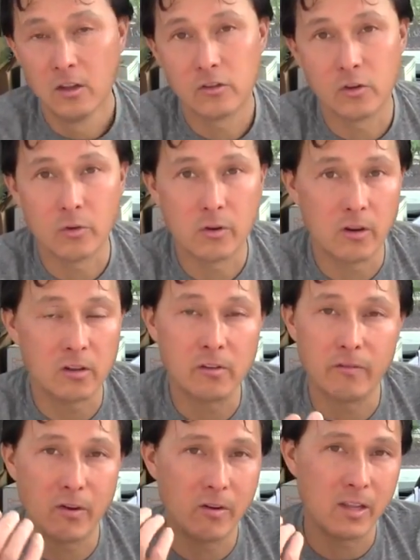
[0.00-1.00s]
So you're,
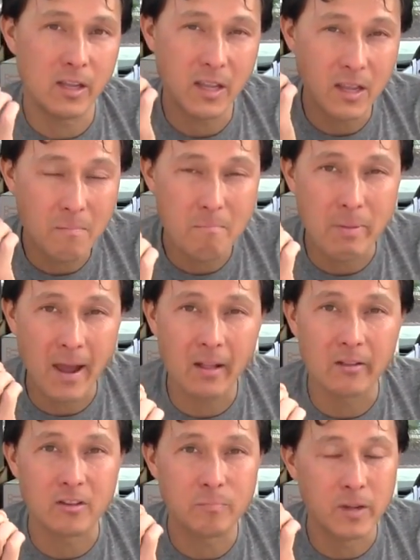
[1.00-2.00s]
it's a very
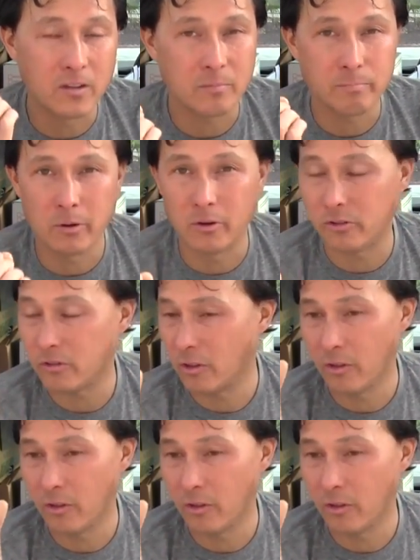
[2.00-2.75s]
imbalanced piece of produce,